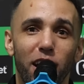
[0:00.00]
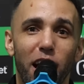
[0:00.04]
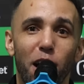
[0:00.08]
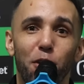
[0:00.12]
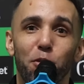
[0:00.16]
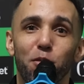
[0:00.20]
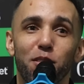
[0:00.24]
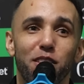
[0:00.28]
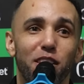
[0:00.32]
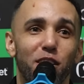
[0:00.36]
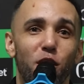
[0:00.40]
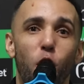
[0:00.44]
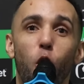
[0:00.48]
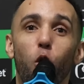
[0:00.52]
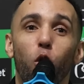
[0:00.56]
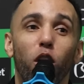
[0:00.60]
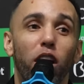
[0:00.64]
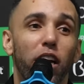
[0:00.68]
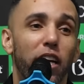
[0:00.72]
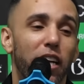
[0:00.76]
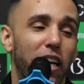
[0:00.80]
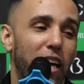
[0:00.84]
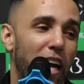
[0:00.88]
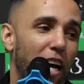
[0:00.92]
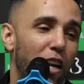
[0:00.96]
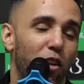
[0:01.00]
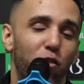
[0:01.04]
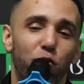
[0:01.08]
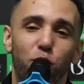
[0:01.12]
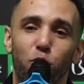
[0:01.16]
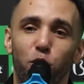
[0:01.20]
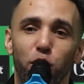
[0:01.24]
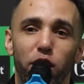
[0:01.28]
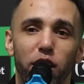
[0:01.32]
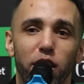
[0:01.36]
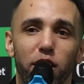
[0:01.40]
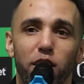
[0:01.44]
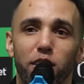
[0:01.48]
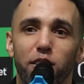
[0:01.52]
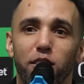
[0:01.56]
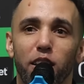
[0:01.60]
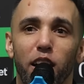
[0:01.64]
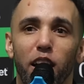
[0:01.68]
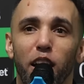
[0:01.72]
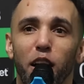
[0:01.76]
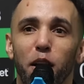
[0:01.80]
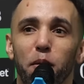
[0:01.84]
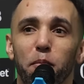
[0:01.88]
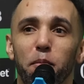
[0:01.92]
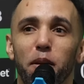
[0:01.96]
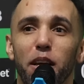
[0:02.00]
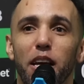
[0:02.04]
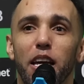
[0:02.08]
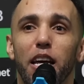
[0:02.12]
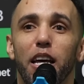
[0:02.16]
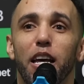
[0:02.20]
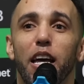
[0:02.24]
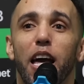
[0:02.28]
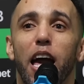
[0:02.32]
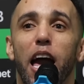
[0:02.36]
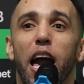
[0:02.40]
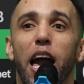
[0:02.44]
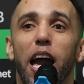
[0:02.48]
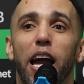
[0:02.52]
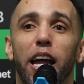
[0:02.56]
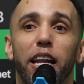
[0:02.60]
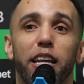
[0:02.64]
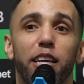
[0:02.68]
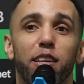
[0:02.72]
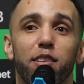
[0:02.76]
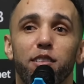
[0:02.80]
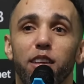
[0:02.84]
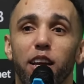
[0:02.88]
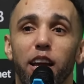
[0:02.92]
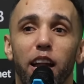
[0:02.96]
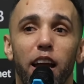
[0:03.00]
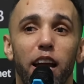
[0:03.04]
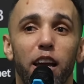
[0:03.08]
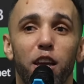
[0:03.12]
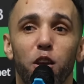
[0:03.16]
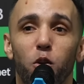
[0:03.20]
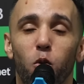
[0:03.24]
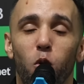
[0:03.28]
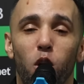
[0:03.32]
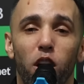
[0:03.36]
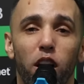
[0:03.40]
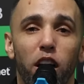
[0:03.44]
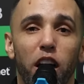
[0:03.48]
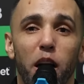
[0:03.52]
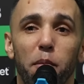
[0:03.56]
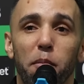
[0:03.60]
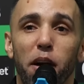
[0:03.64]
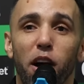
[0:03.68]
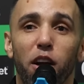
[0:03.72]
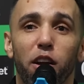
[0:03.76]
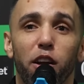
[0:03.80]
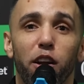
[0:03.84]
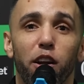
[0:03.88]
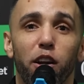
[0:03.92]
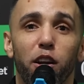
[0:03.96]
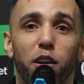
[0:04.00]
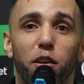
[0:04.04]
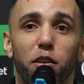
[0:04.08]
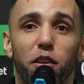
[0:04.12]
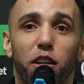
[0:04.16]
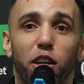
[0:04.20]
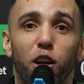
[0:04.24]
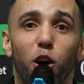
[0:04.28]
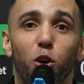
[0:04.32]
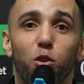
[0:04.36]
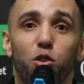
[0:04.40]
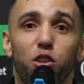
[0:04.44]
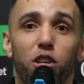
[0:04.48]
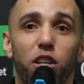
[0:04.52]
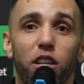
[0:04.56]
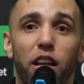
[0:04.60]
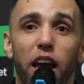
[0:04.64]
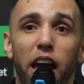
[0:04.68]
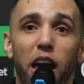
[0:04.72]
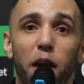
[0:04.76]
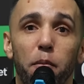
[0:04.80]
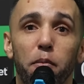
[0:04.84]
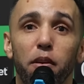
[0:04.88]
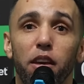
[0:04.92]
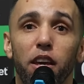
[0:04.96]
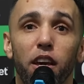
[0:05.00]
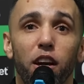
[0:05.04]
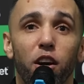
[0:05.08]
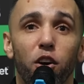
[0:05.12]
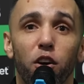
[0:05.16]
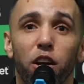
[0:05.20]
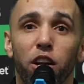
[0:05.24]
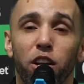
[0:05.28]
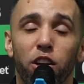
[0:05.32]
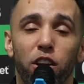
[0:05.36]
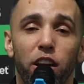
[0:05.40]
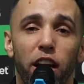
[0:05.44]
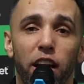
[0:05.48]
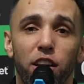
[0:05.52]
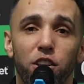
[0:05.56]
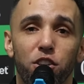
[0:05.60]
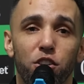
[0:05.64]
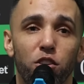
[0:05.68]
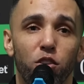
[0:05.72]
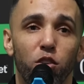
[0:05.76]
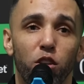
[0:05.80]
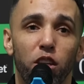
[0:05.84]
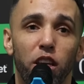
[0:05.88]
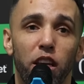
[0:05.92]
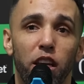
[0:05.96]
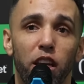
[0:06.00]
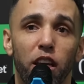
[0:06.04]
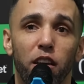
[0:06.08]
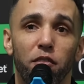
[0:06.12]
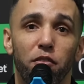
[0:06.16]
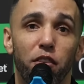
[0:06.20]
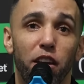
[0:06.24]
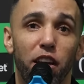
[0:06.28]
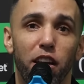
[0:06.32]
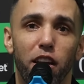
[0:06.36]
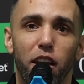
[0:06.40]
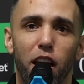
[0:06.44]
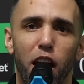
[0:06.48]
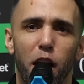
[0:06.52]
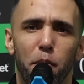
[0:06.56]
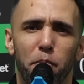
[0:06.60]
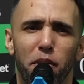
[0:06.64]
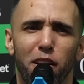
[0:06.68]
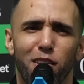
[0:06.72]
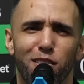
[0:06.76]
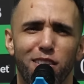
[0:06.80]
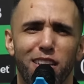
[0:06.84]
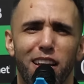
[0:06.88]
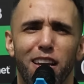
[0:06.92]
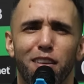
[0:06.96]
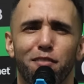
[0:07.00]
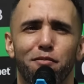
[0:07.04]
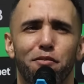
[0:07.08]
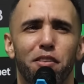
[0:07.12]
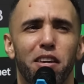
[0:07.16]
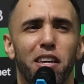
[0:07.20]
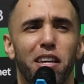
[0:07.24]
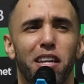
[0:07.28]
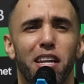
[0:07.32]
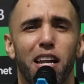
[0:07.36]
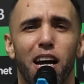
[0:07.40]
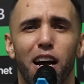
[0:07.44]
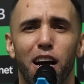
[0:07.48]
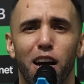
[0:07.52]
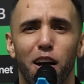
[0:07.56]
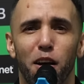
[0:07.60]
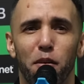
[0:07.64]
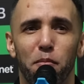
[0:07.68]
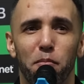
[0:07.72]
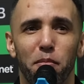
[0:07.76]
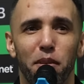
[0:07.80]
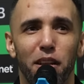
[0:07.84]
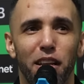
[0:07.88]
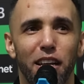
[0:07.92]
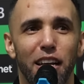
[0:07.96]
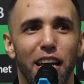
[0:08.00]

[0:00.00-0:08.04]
I was in Oakland, California at the time. And he said, hey, you want to come out here and coach in the ABL International League in Vietnam? And I was like, Vietnam?